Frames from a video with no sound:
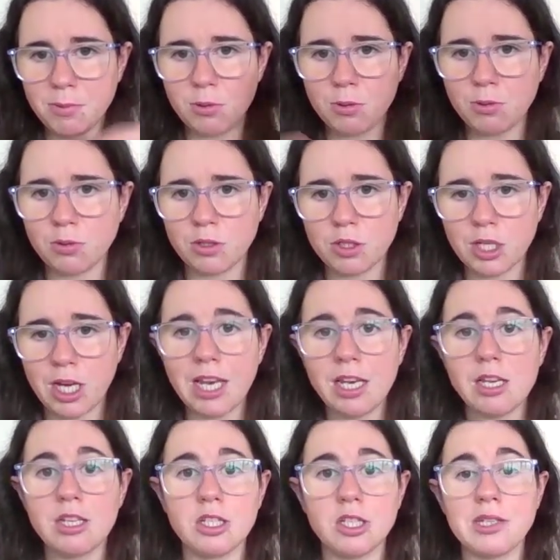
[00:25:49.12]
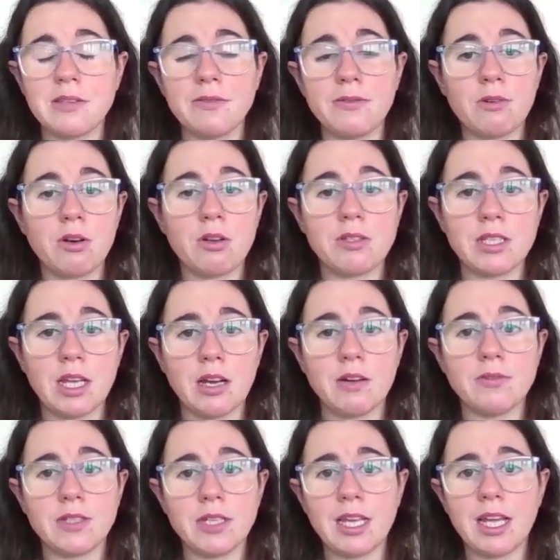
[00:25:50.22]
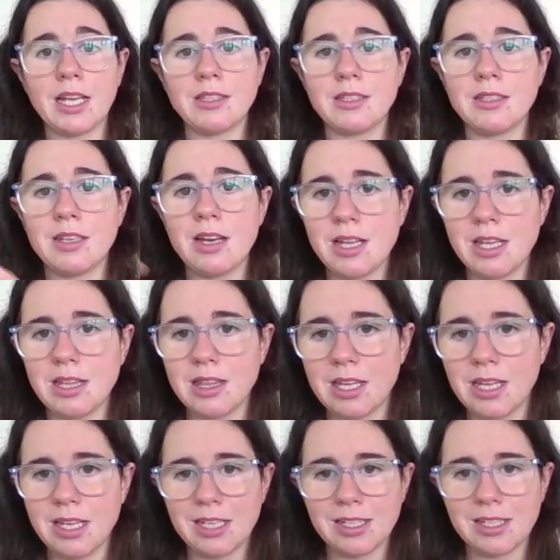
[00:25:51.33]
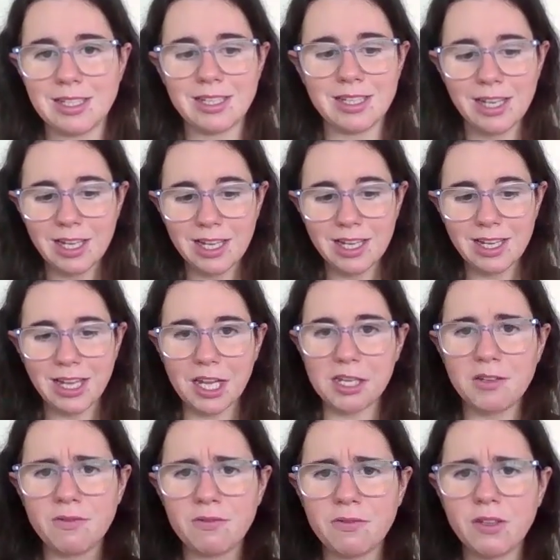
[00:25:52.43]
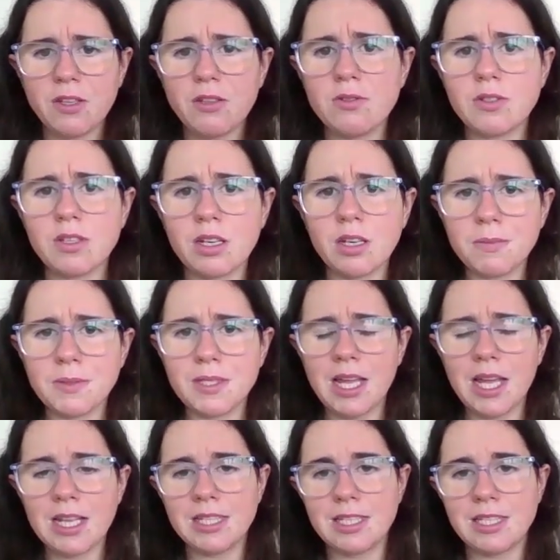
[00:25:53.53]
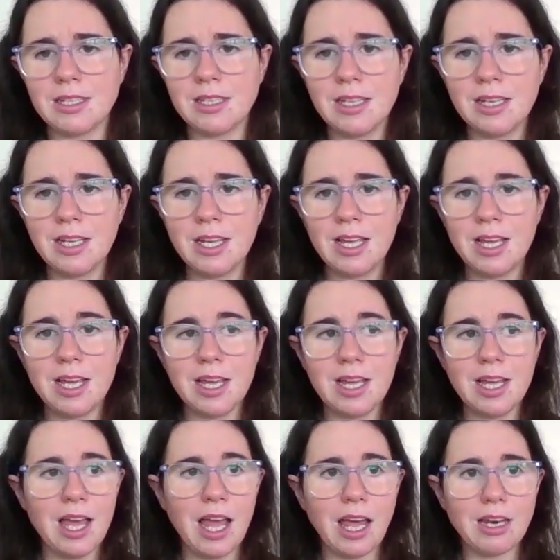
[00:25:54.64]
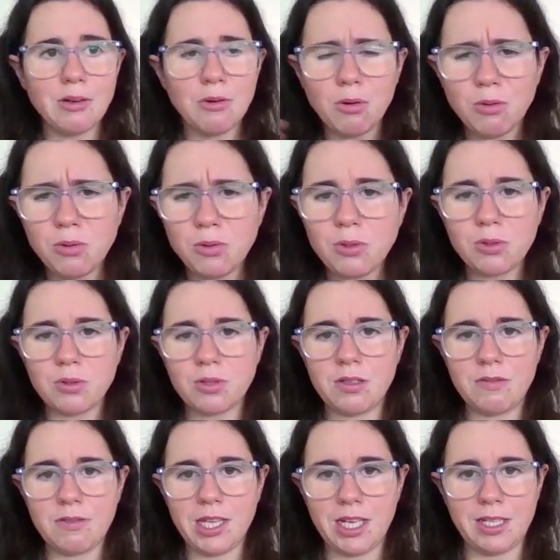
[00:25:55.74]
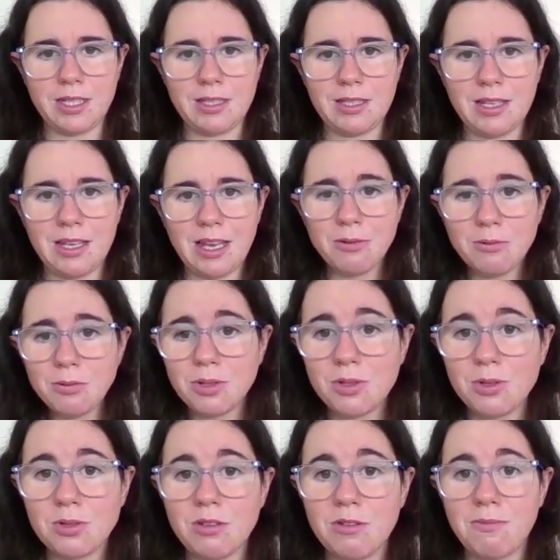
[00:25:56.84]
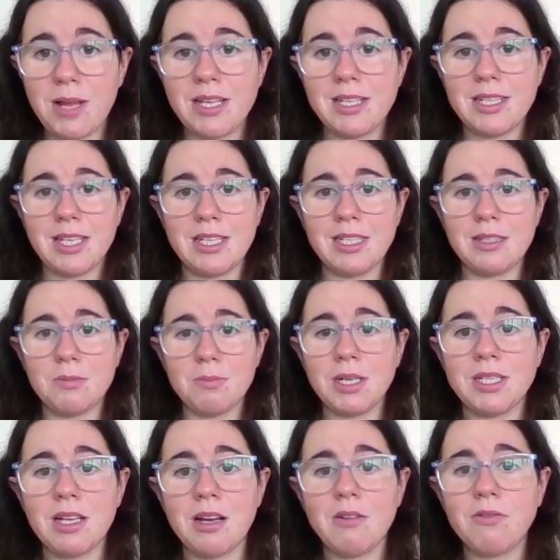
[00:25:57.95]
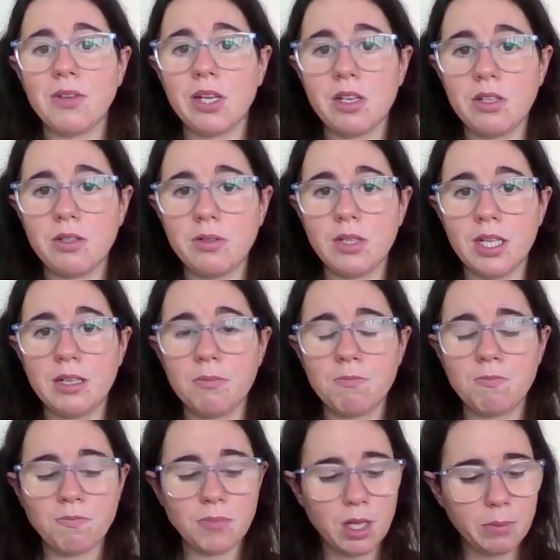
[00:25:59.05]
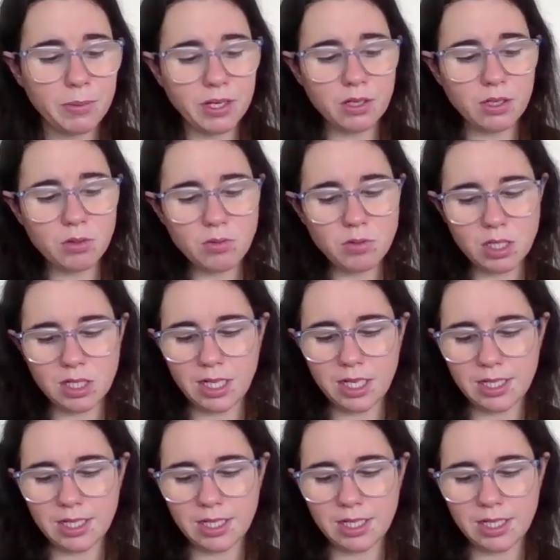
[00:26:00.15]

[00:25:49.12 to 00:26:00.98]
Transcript: cause challenges for ourselves and get stuck in things and get confused and upset and all sorts of things and all sorts of messes, myself included. But it's all done